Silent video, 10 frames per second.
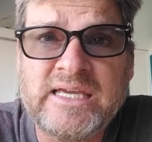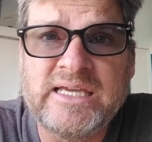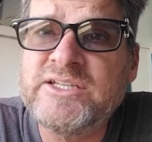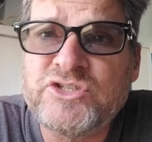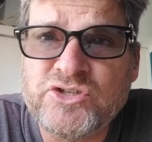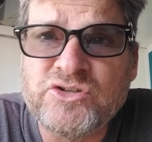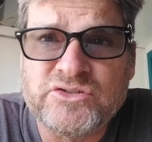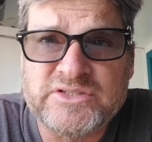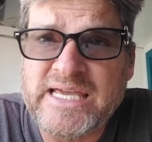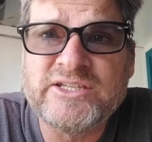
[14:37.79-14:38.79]
it's
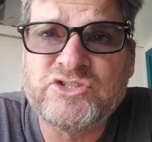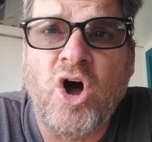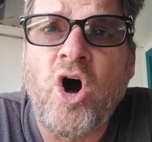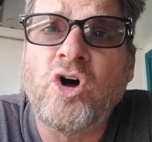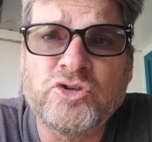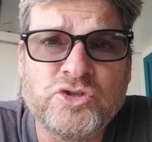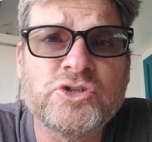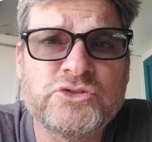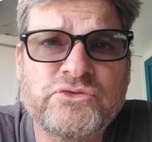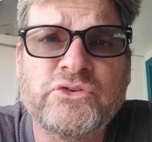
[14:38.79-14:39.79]
yours. It's all
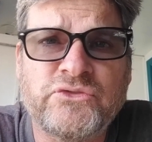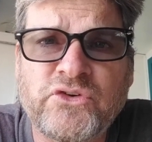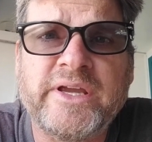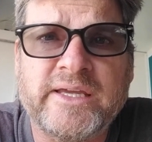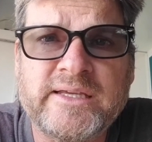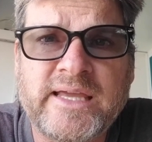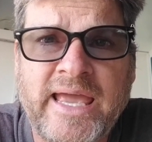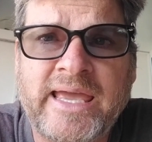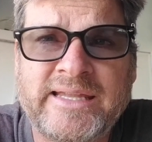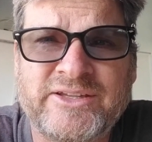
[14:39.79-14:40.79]
yours for free.
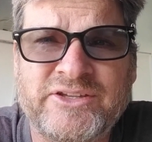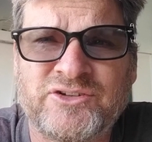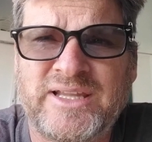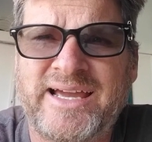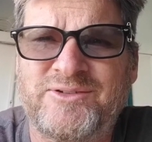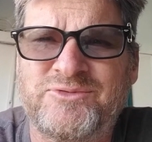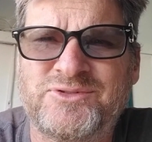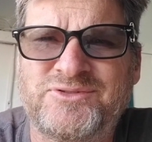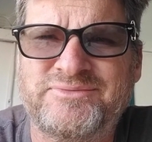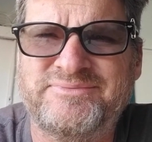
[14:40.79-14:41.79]
And you're like,
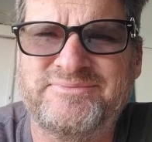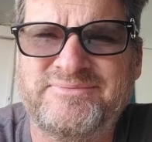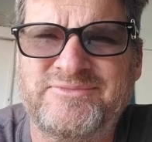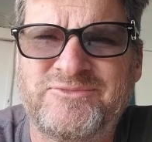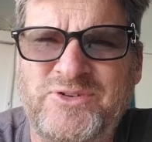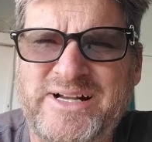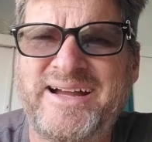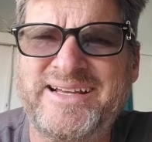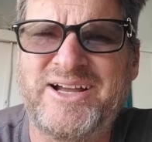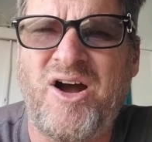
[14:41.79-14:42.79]
well, what
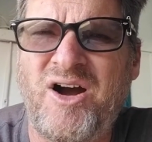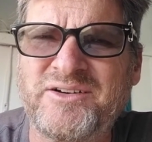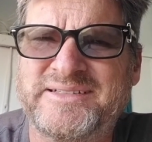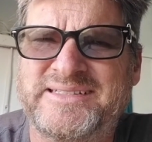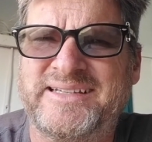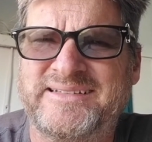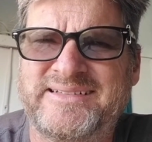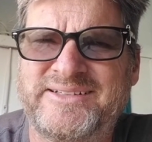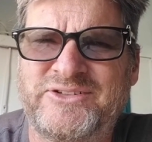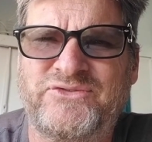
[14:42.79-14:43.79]
kind of car is it?
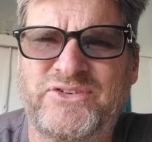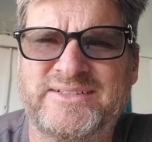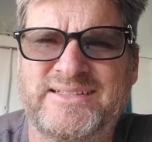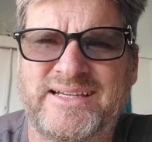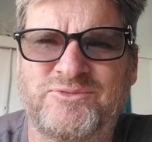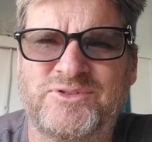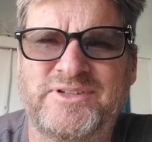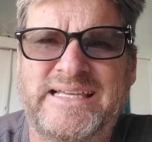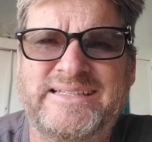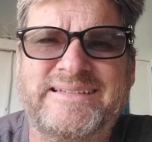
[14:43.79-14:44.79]
And your friend's like, well,
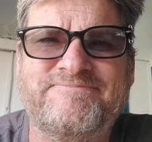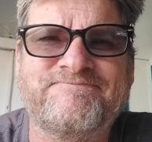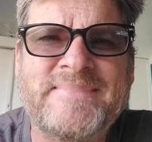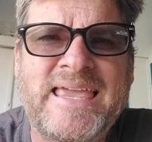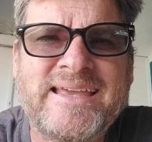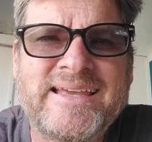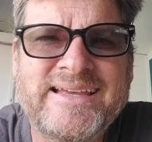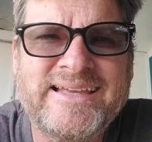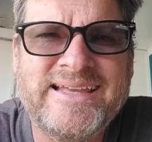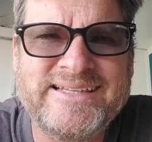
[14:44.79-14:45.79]
it's a
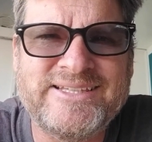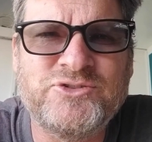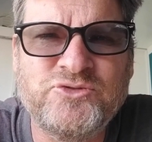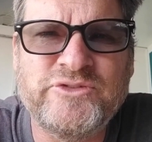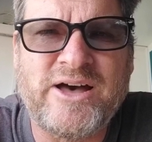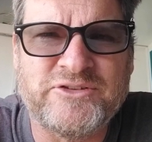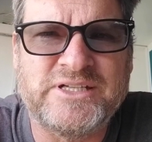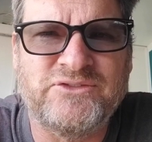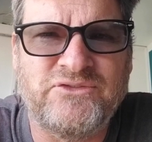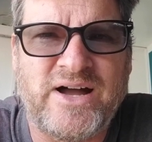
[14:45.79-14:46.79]

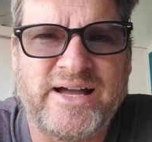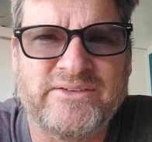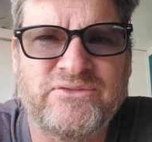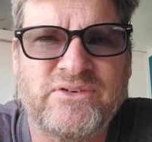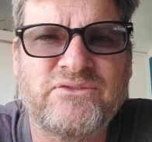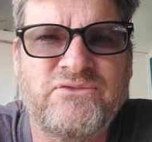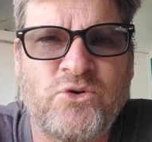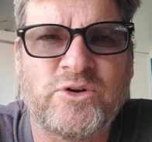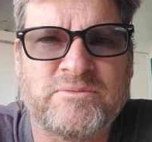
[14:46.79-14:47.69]
2005 Ford